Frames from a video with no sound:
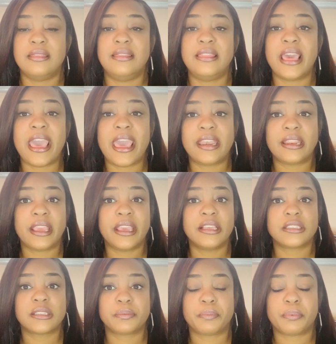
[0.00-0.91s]
That
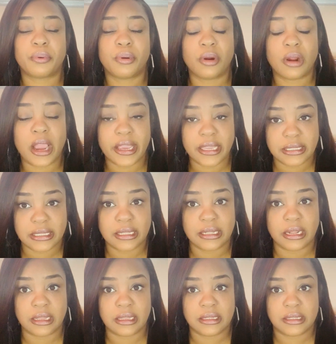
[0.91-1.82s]
is
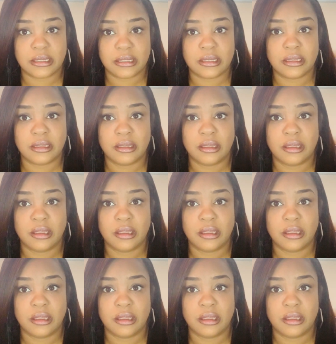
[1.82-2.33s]
priceless.